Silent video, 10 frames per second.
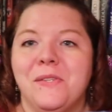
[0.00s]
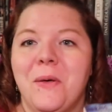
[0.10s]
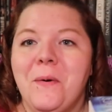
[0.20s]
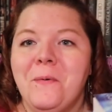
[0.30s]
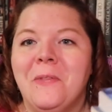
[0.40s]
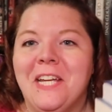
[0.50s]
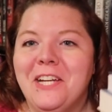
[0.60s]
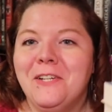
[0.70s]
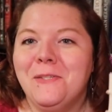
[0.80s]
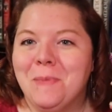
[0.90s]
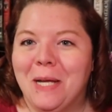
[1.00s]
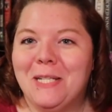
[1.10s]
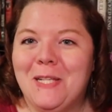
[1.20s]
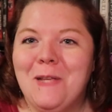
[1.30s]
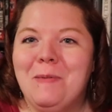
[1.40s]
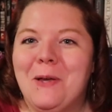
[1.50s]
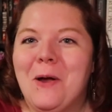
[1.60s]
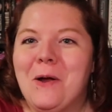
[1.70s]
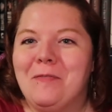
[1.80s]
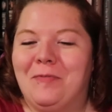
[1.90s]
So here's my
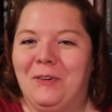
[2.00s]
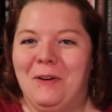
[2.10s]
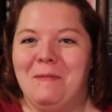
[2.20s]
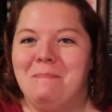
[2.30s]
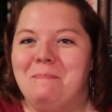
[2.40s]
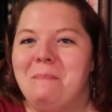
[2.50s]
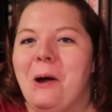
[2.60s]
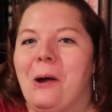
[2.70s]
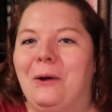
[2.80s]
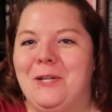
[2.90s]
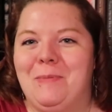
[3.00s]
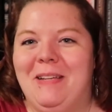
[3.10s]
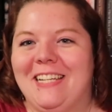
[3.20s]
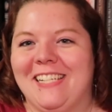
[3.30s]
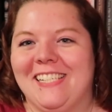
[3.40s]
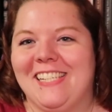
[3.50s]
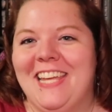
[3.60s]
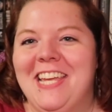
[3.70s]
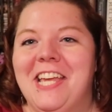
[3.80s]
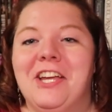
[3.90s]
TBR for March because
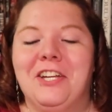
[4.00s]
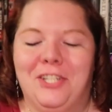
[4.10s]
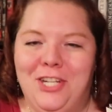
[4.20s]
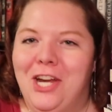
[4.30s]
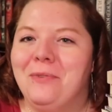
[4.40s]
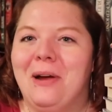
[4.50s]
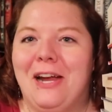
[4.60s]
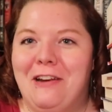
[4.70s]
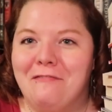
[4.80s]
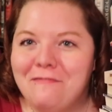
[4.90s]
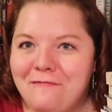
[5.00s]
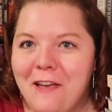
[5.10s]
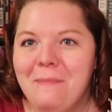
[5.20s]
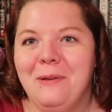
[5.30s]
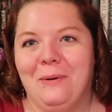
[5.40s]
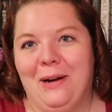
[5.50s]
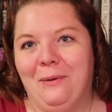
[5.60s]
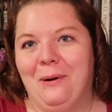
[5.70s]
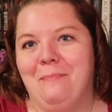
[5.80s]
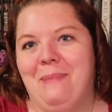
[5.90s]
January and February
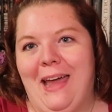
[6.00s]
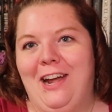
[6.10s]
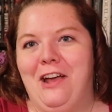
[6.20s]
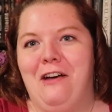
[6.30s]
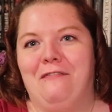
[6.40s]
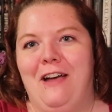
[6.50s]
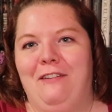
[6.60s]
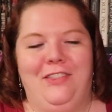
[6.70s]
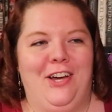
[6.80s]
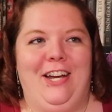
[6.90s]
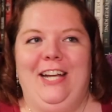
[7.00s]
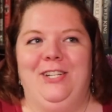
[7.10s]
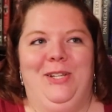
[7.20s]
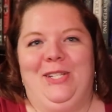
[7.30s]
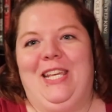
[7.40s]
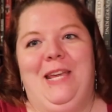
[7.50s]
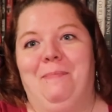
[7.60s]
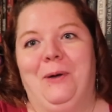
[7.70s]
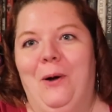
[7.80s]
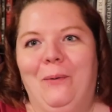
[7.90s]
weren't bad enough, I thought I'd just
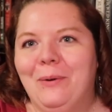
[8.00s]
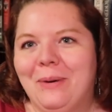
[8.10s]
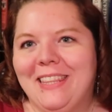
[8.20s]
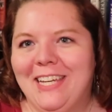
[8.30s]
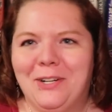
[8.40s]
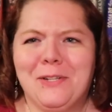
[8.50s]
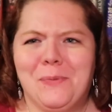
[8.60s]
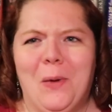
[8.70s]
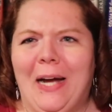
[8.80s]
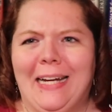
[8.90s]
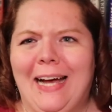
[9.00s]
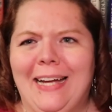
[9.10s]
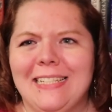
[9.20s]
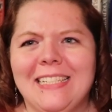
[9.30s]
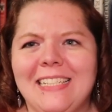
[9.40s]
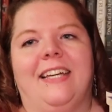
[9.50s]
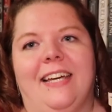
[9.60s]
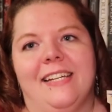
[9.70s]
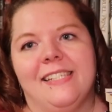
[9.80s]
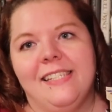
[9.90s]
keep going with it, because why not?
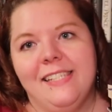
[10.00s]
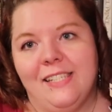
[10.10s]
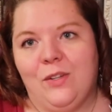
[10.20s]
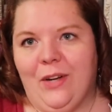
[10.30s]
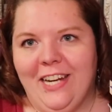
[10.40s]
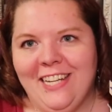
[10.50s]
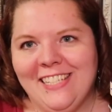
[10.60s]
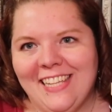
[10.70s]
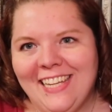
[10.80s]
Guys, this is crazy.